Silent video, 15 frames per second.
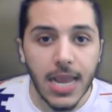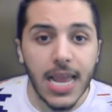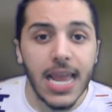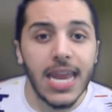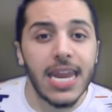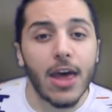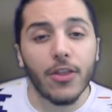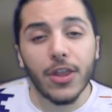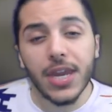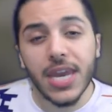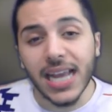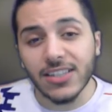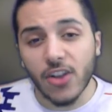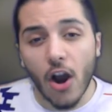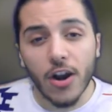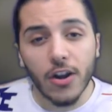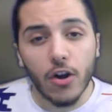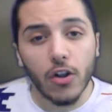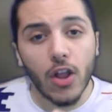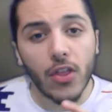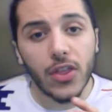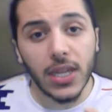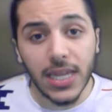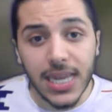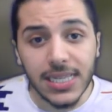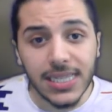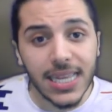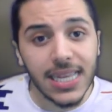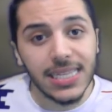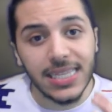Now the next article on the
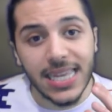list is the